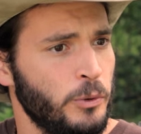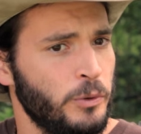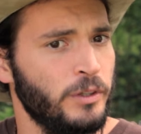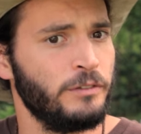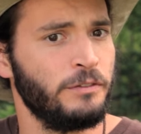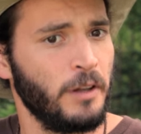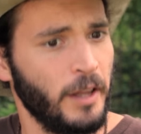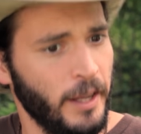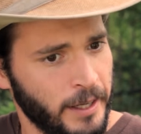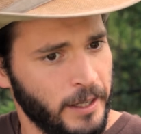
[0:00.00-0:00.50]
of
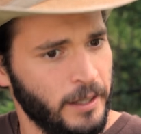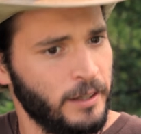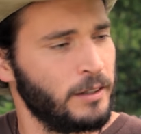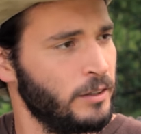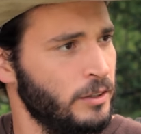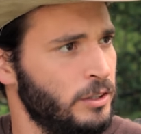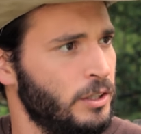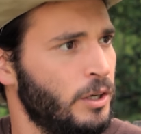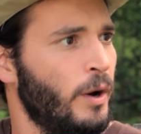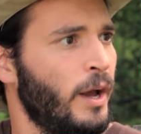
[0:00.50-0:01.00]
like,
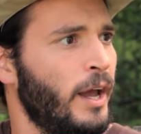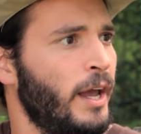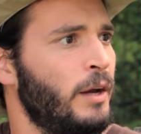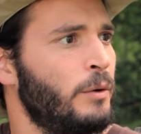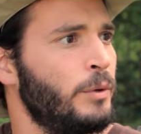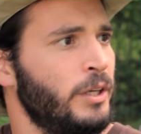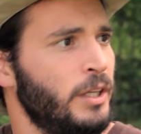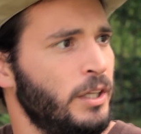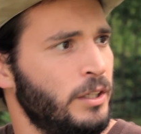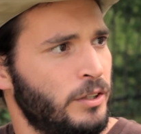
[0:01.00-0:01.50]
you know, hey,
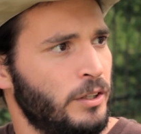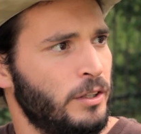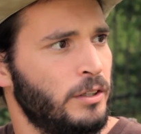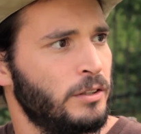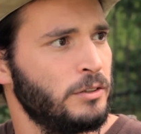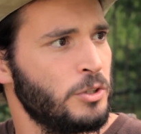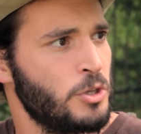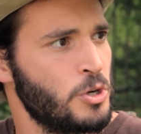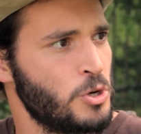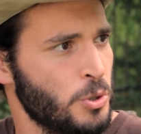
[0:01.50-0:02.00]
we need to
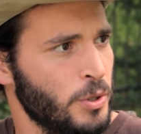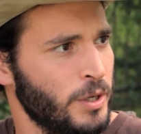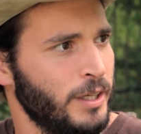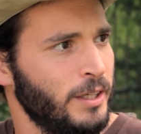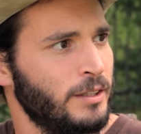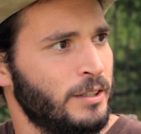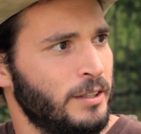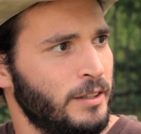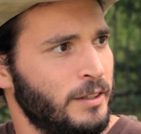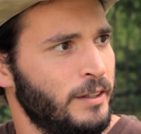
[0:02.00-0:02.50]

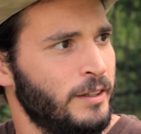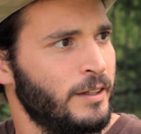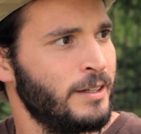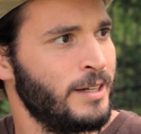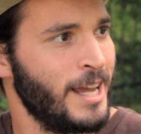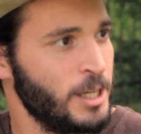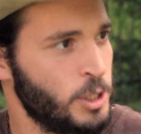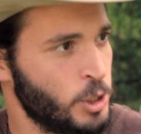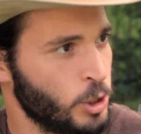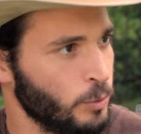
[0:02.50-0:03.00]
treat
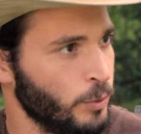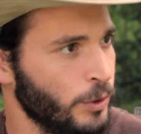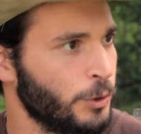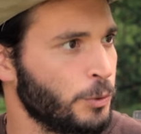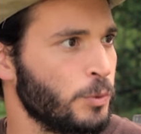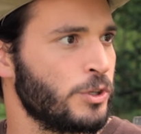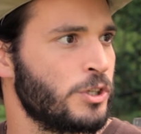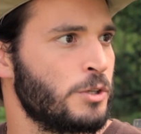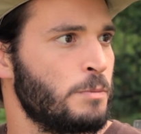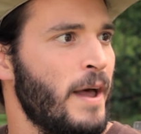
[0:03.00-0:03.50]
nature with
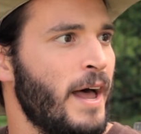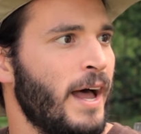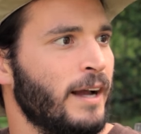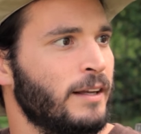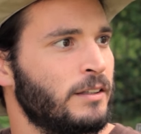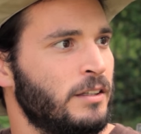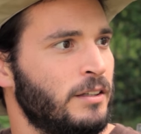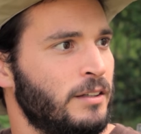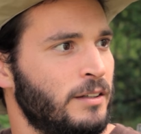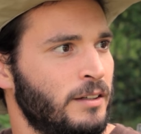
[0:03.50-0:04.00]

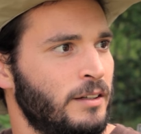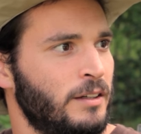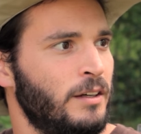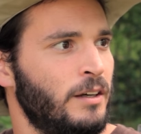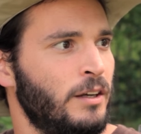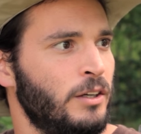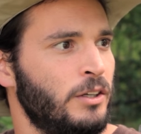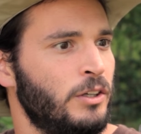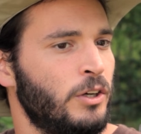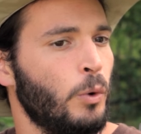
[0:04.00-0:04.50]
respect.
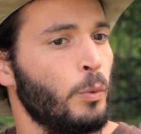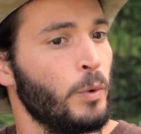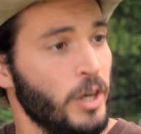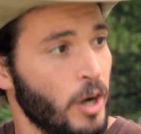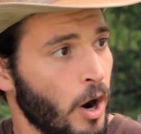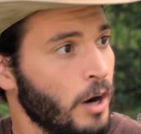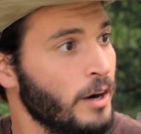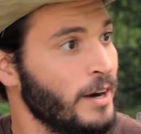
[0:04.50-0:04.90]
You know, we are